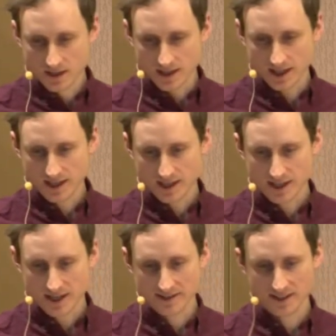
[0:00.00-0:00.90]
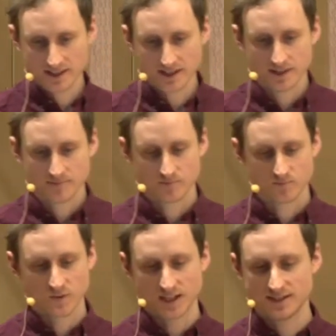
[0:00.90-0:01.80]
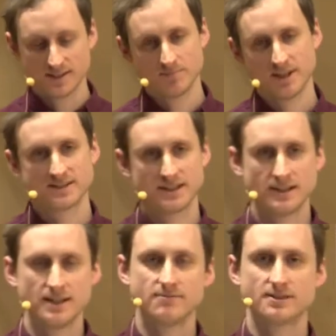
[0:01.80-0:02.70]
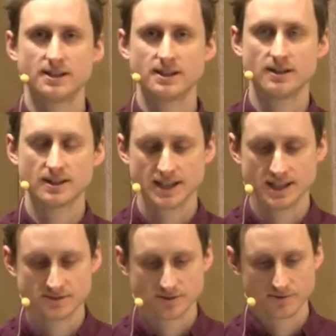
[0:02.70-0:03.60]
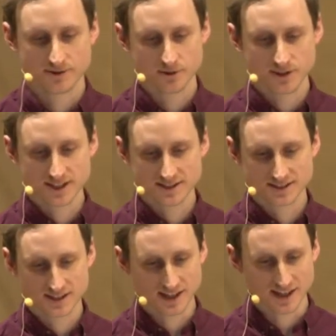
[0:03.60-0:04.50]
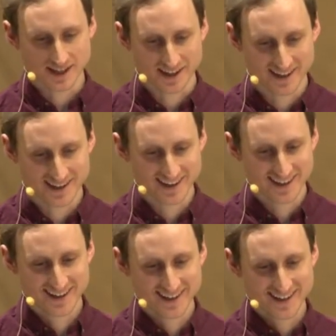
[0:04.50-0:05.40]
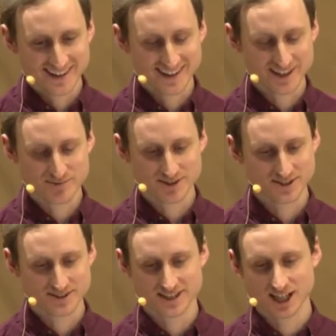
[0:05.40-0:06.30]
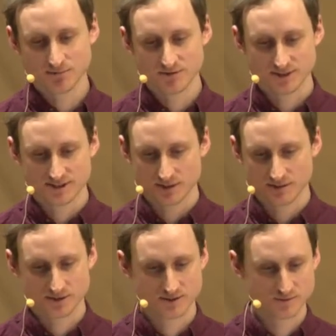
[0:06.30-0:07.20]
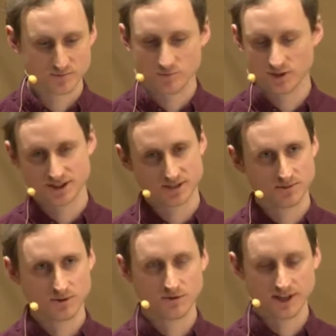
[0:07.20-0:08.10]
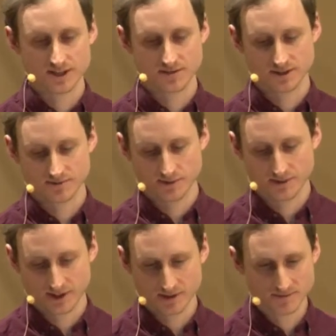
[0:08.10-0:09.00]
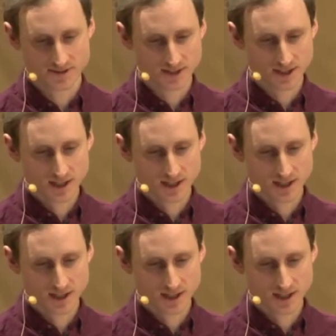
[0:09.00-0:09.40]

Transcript: And he basically lived in the archives for a few weeks, and he produced an album of music which explored a range of different themes,